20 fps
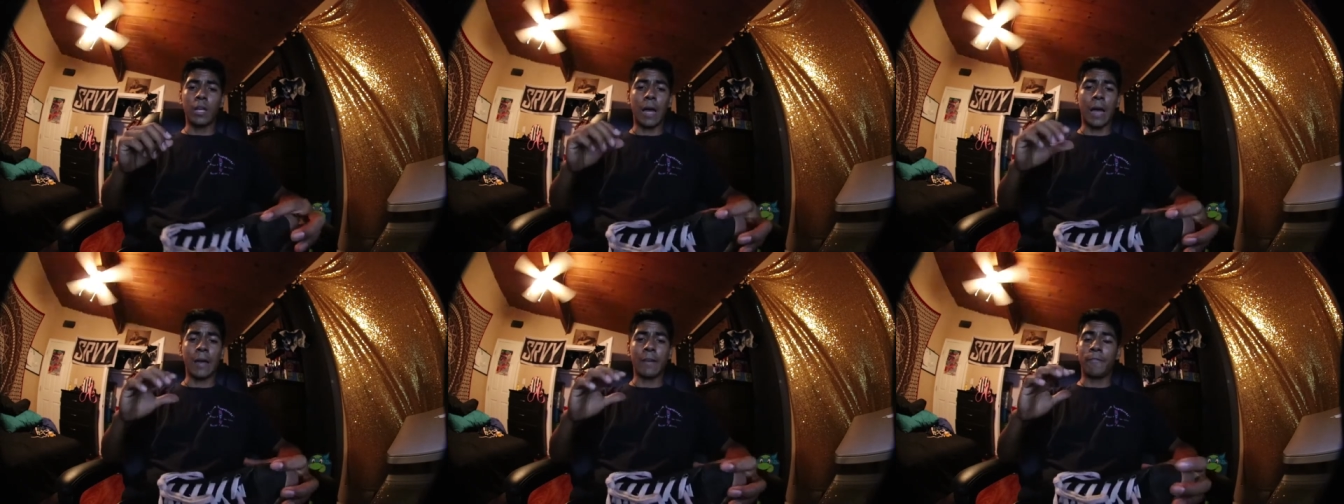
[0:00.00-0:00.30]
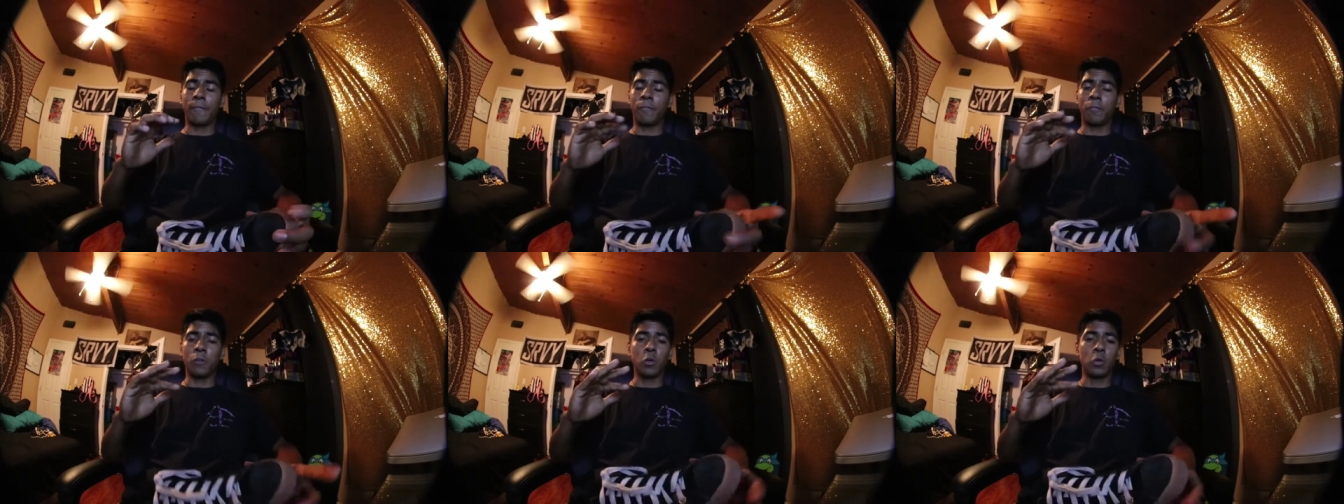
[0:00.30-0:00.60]
I
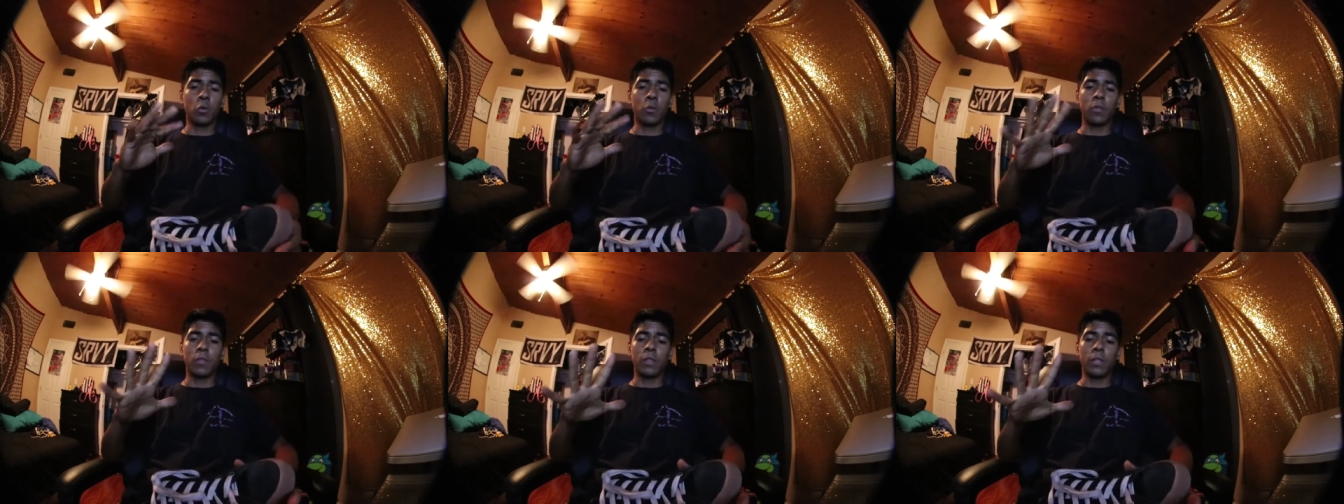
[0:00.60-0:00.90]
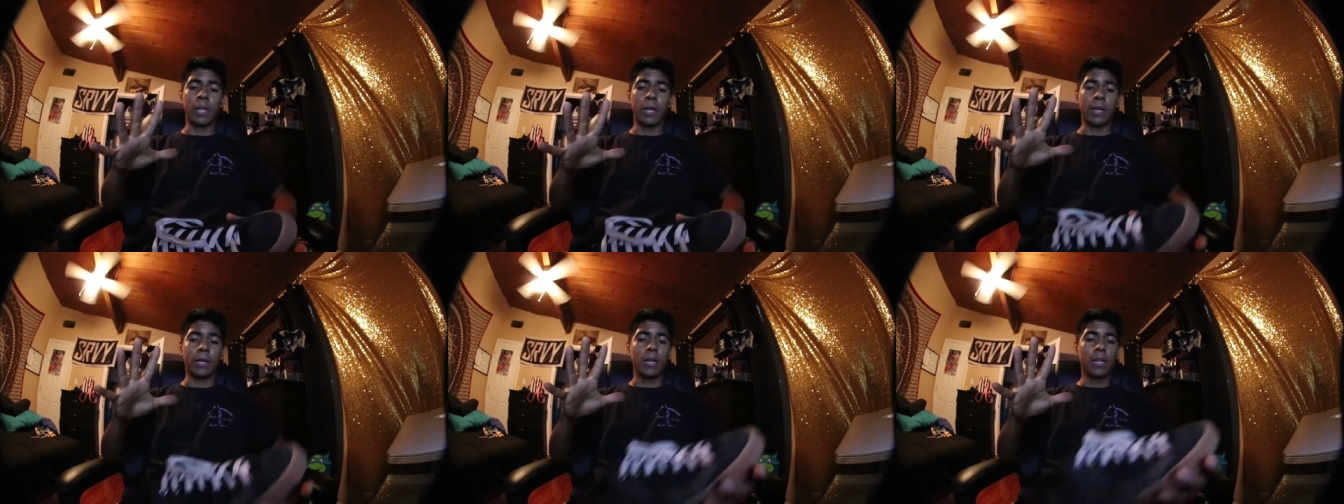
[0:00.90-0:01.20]
feel
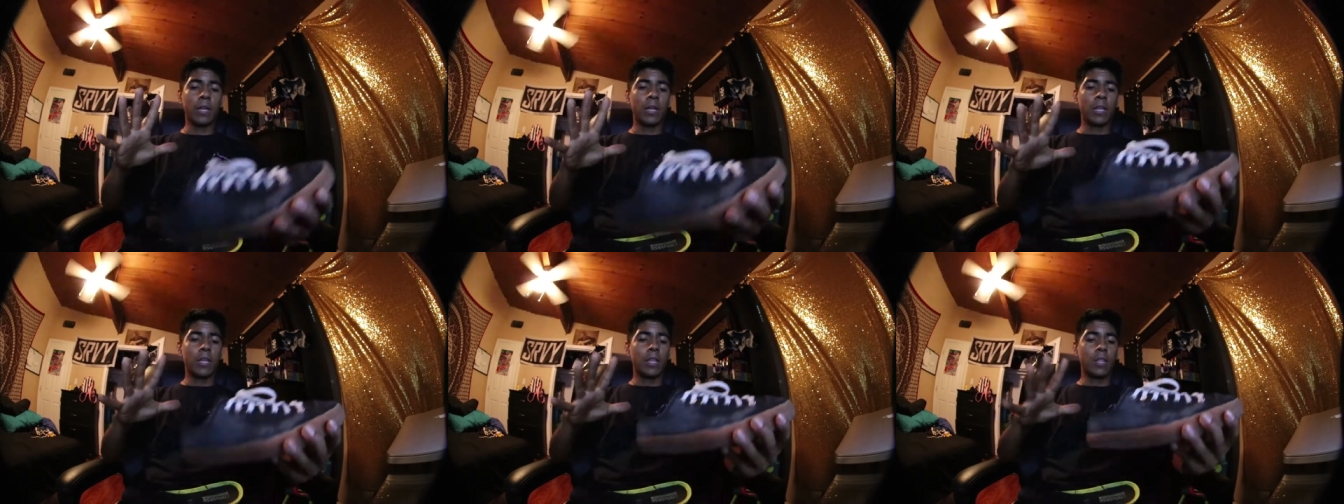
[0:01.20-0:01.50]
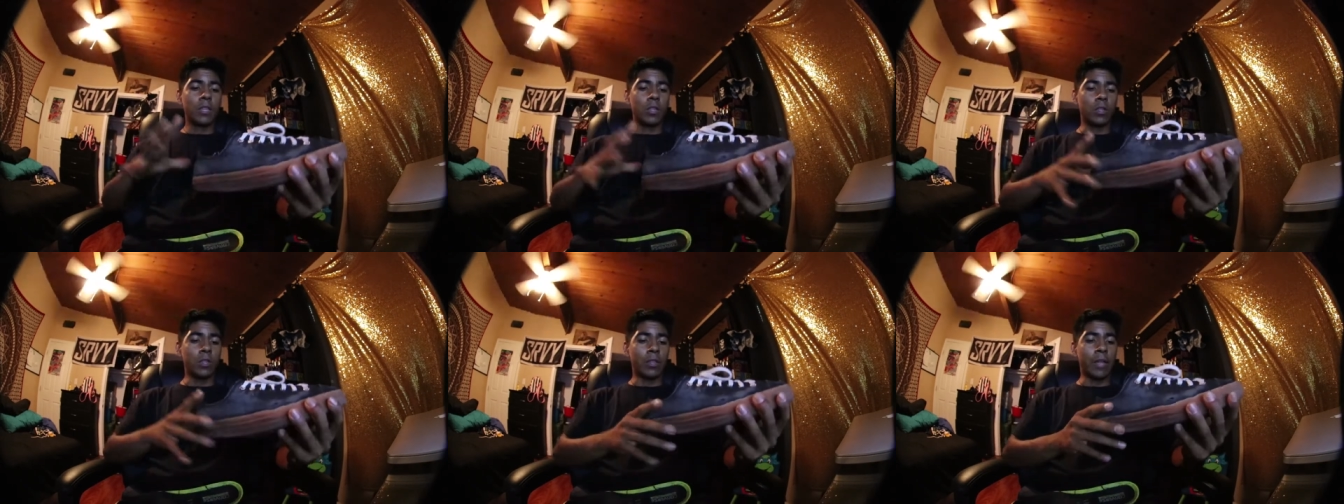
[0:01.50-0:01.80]
like
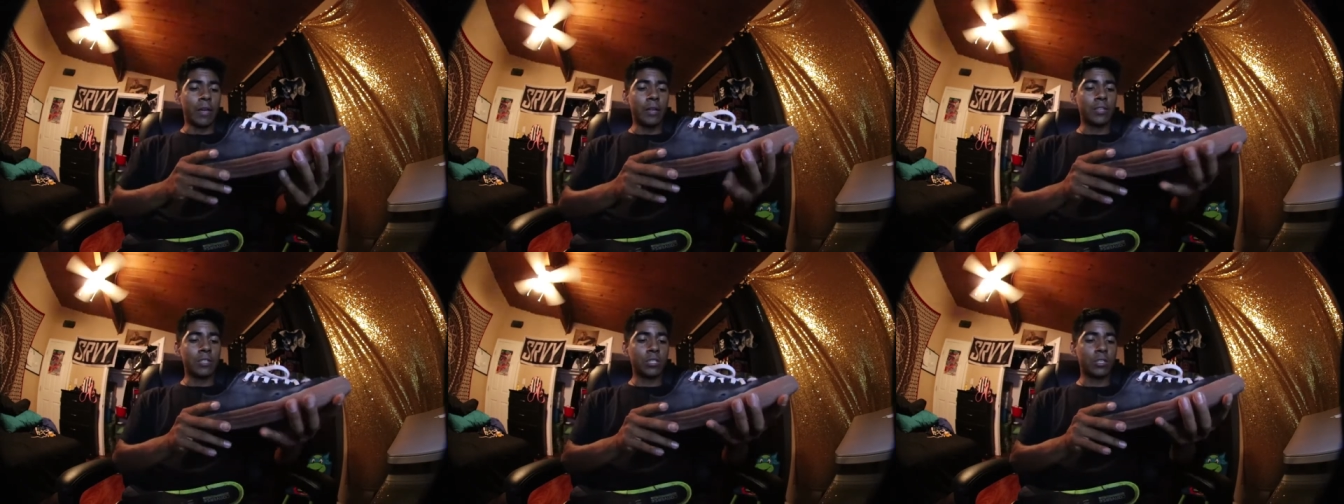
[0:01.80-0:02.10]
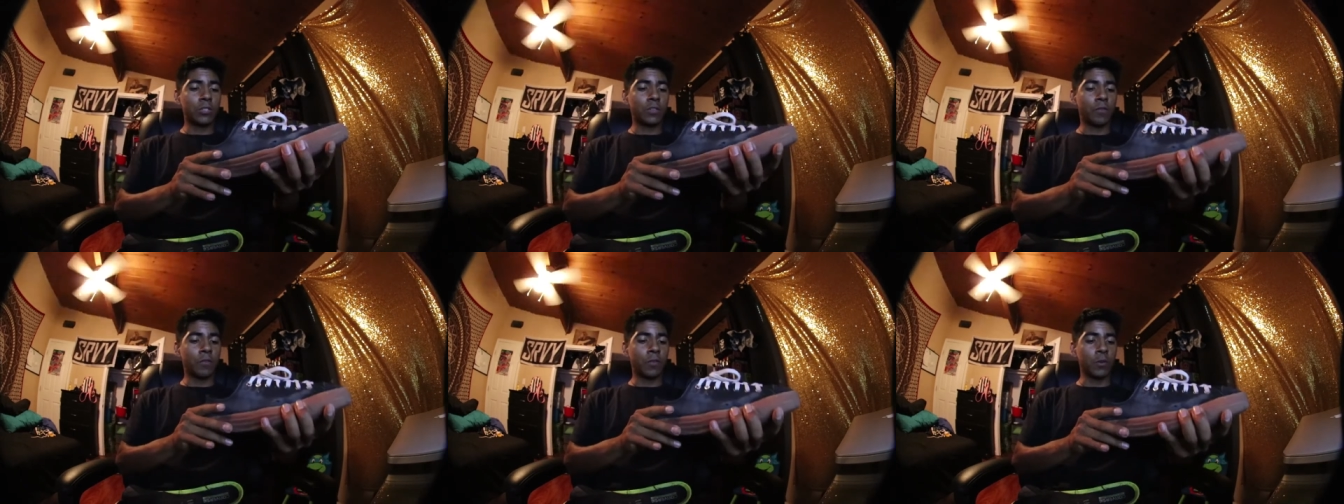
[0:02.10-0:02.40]
they
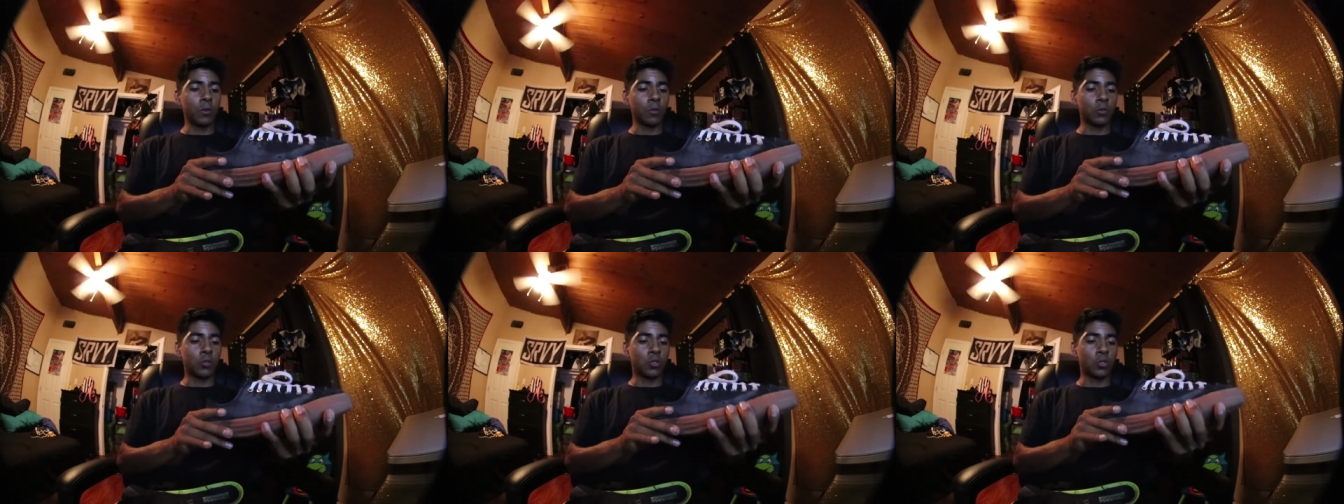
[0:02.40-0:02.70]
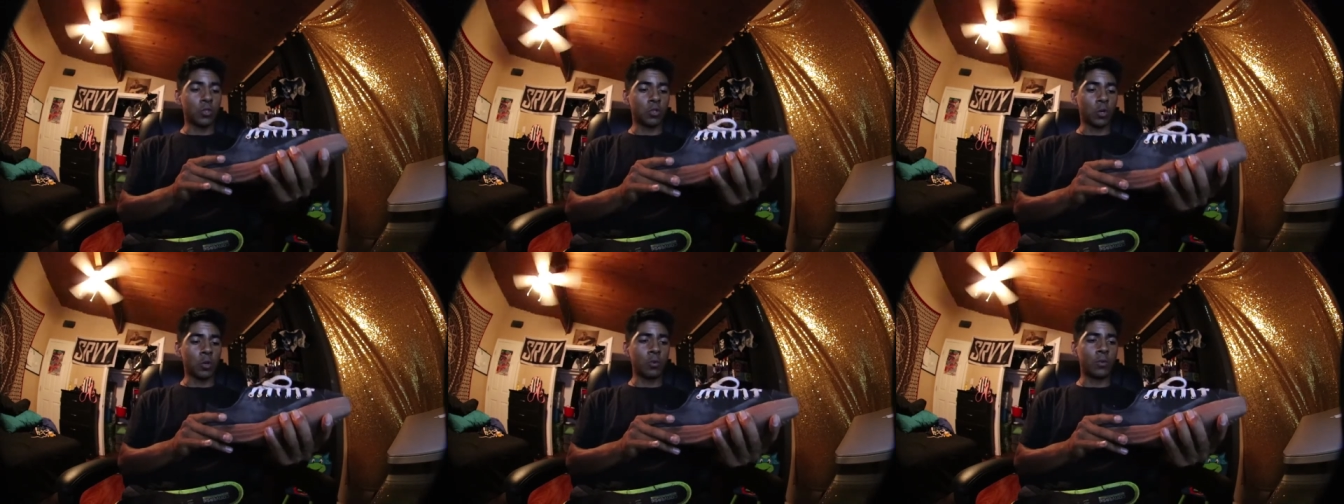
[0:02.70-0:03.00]
just feel
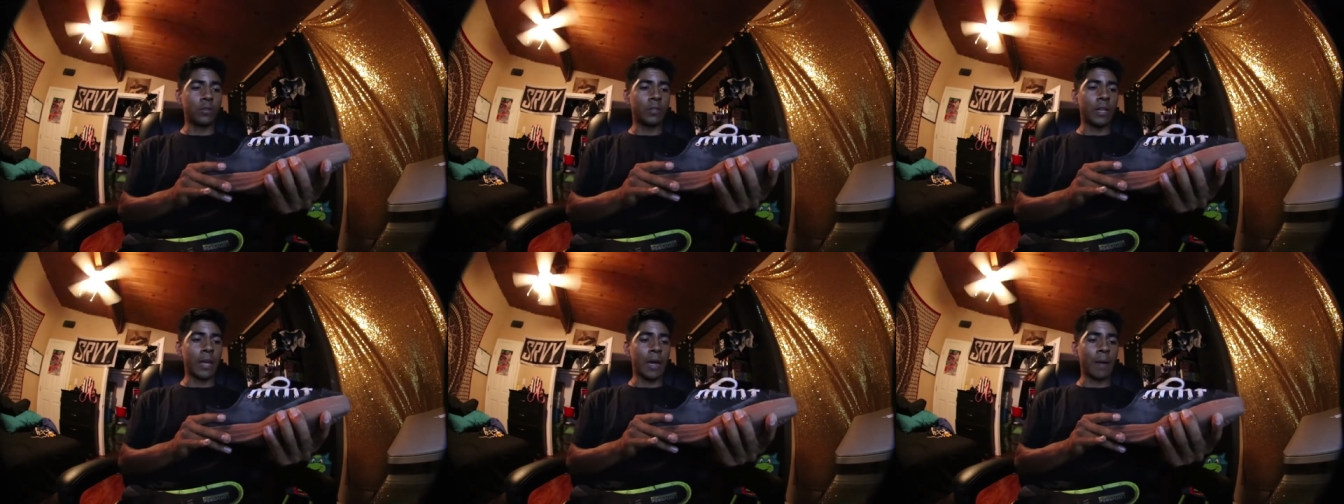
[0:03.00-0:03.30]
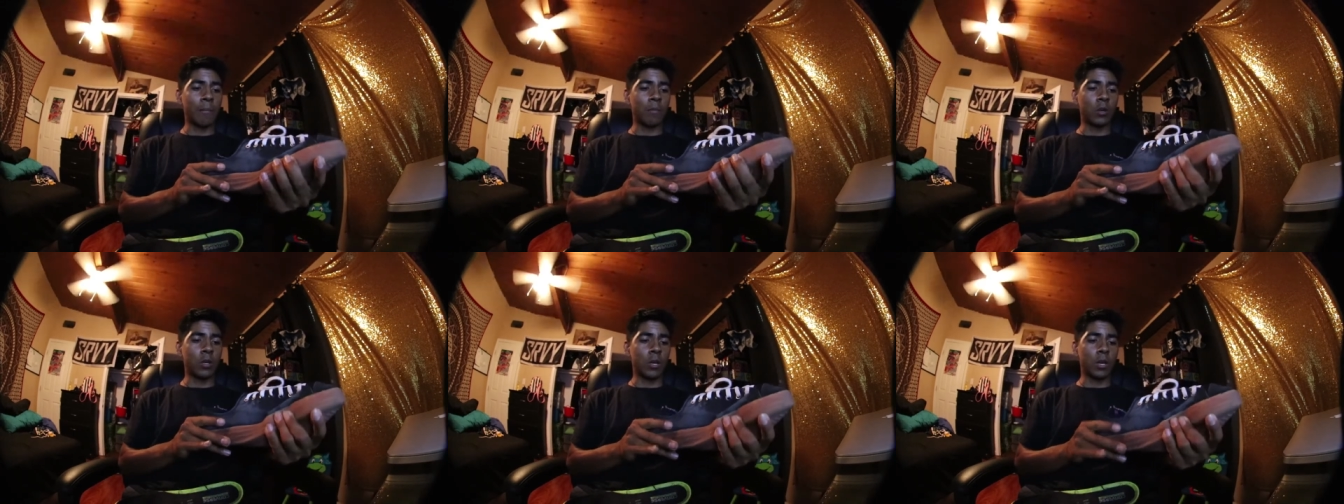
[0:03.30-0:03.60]
so
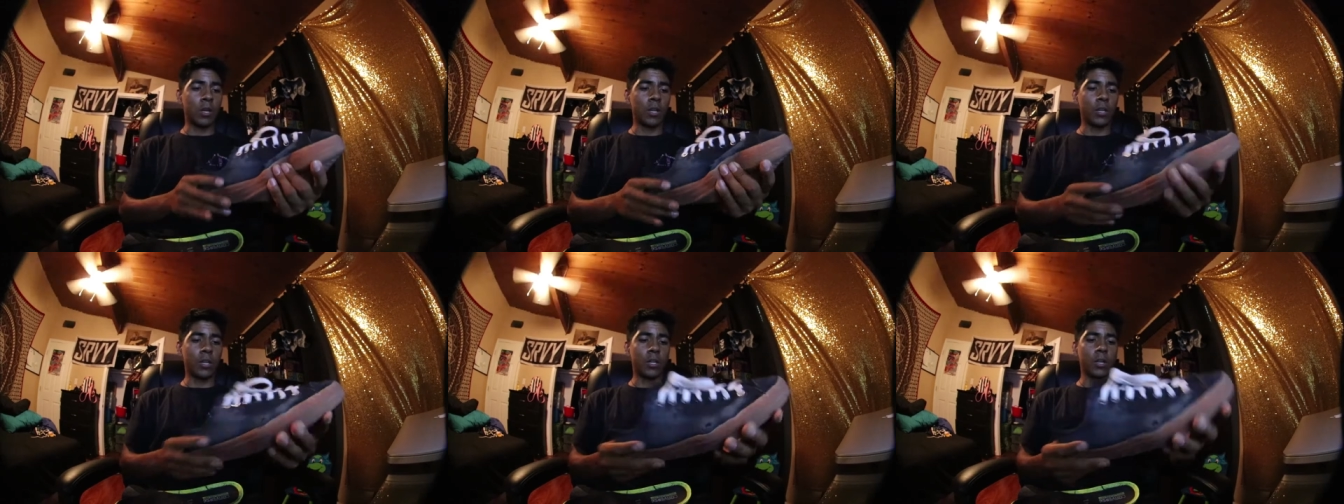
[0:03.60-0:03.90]
damn good.